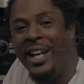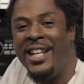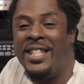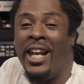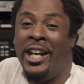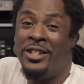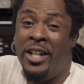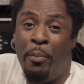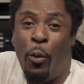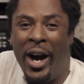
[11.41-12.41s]
It's Atlanta's
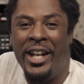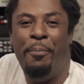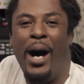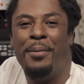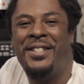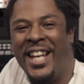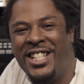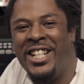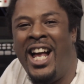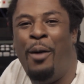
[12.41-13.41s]
number one hip hop
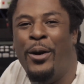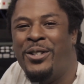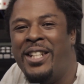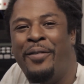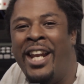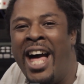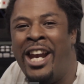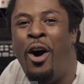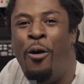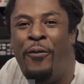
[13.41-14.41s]
station, Hot 1079
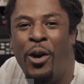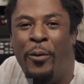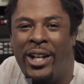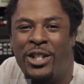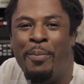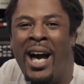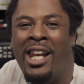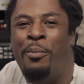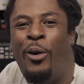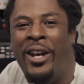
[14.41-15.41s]
and home for the Rickey
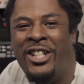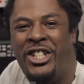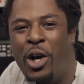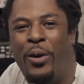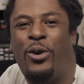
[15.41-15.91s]
Smiley Morning Show.